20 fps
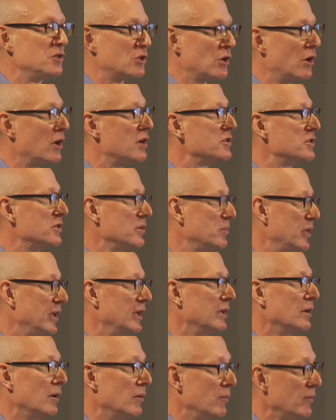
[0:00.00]
charged
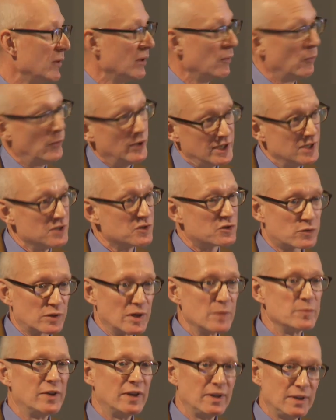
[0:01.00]
appeal. We didn't
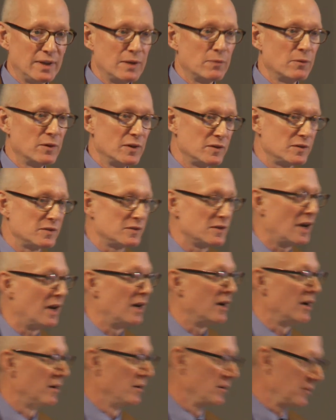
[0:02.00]
script it. It was
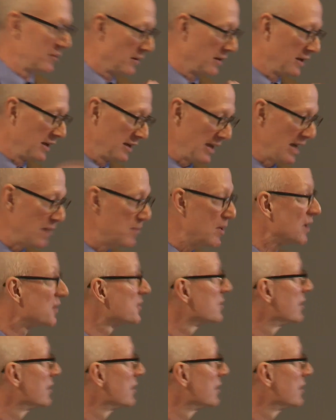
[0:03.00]
came out of